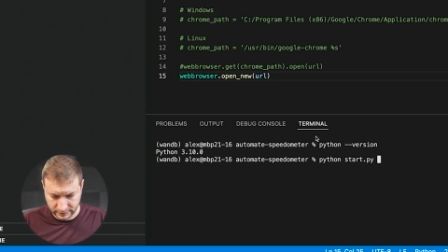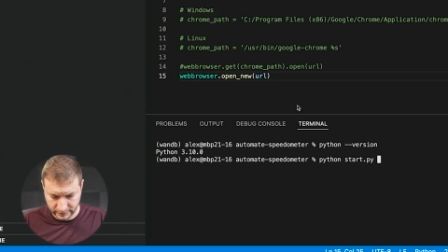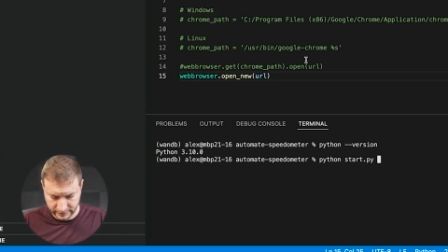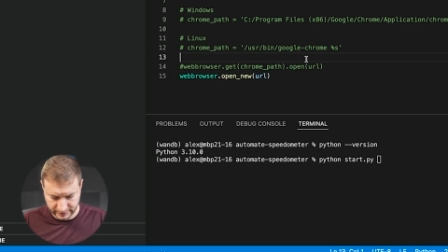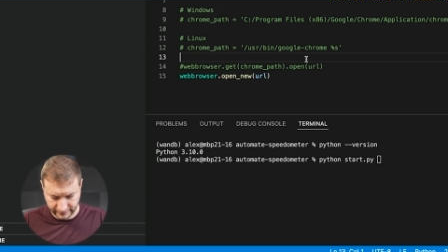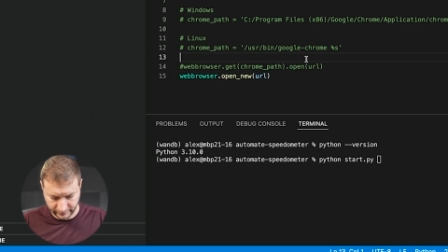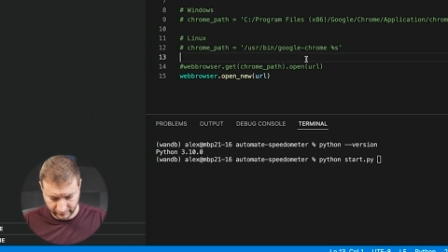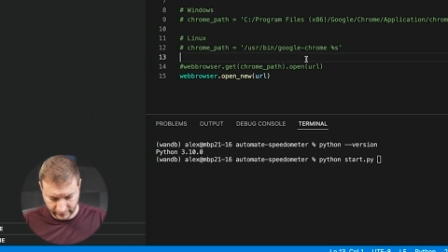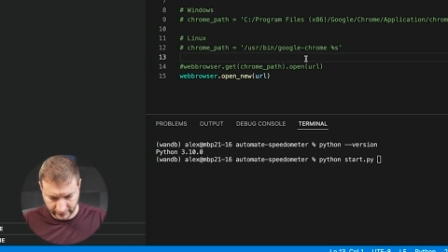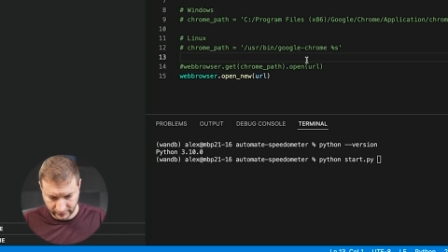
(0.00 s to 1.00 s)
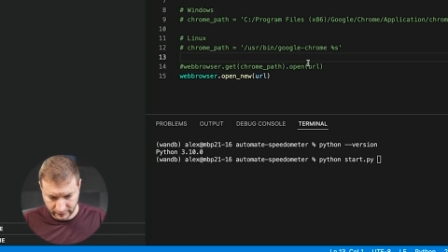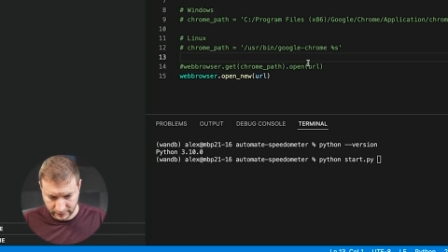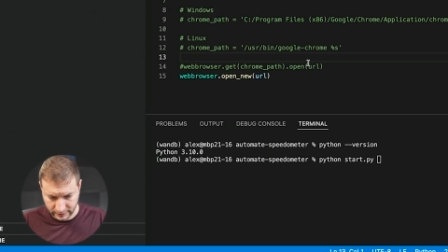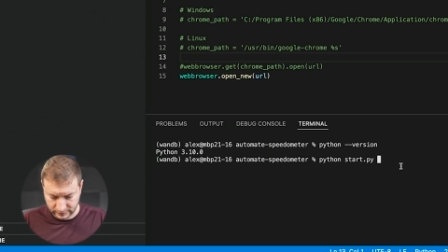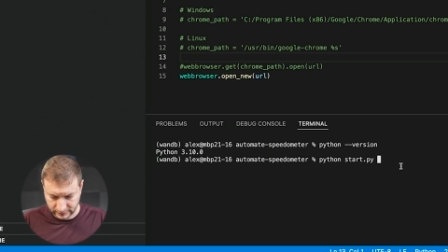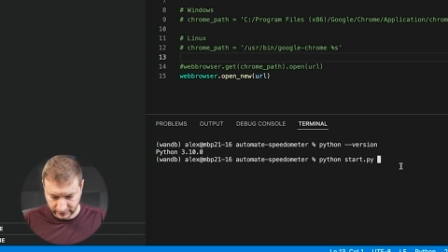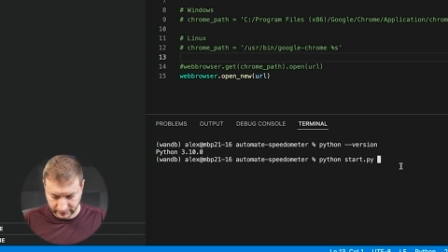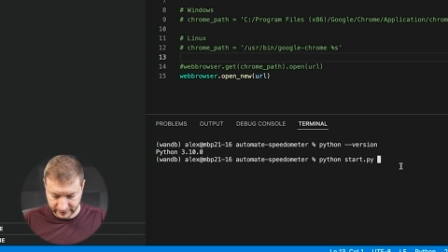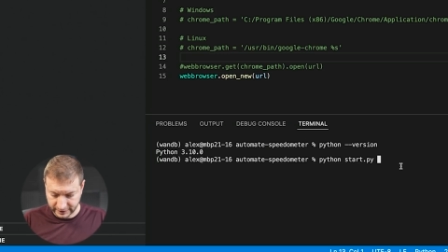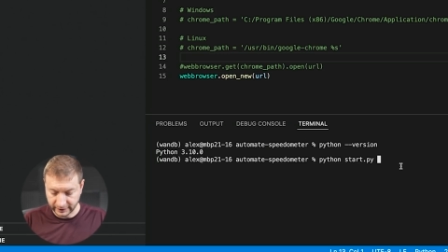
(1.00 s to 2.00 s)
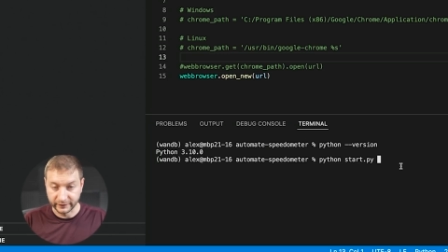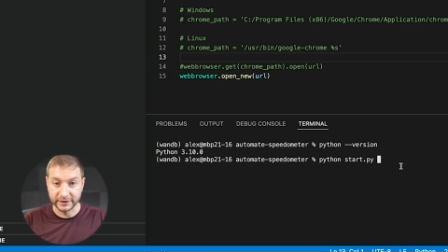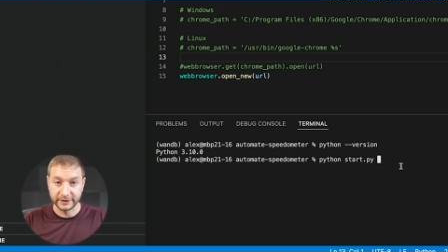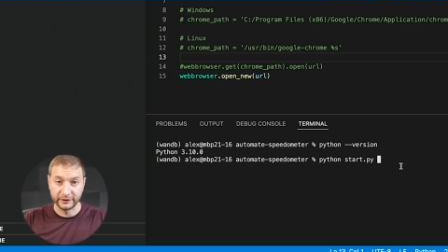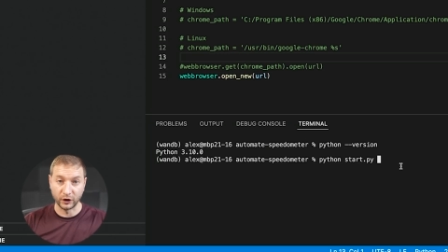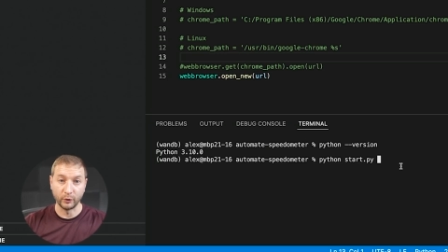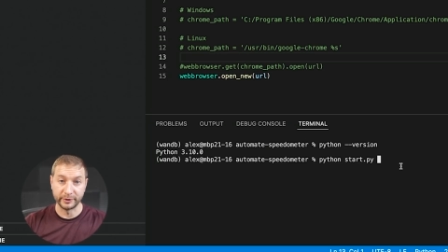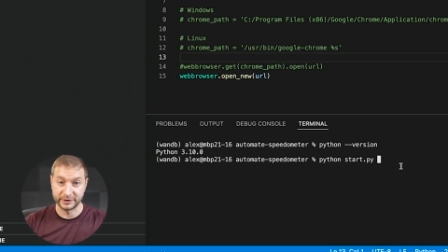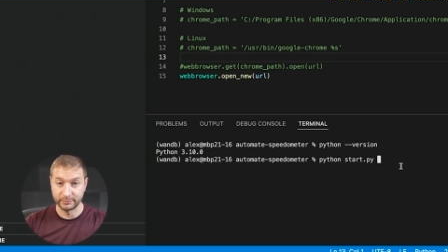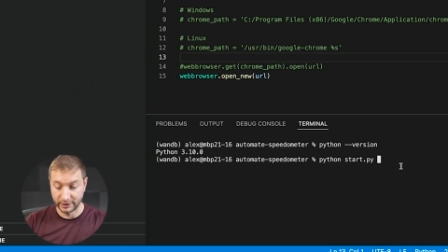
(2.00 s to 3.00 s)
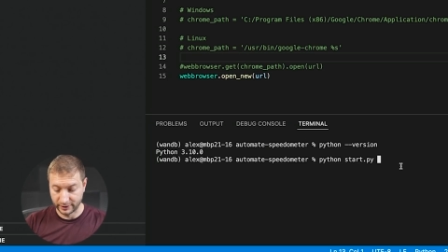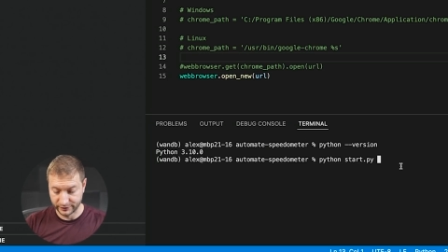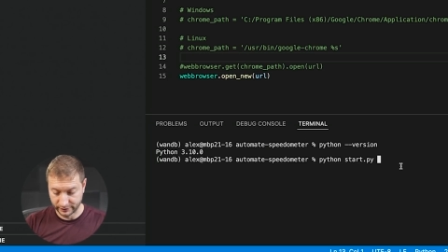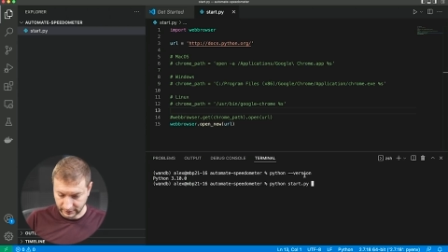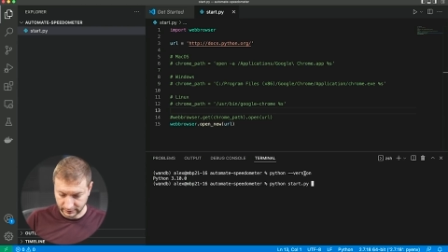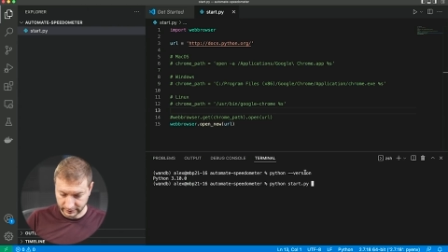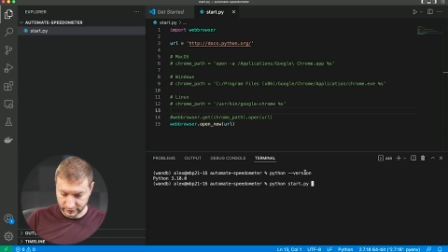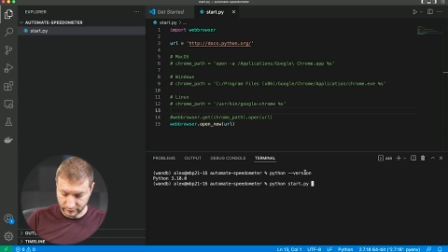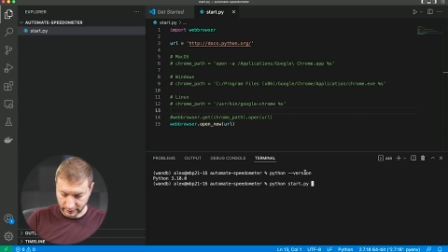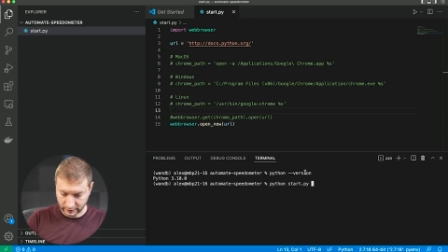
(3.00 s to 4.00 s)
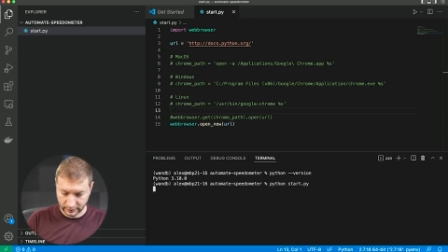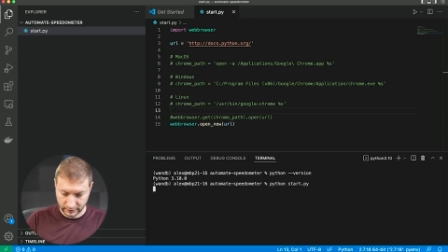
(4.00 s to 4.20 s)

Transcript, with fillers: Let's save the file and let's see if this even opens the browser, and let's do it.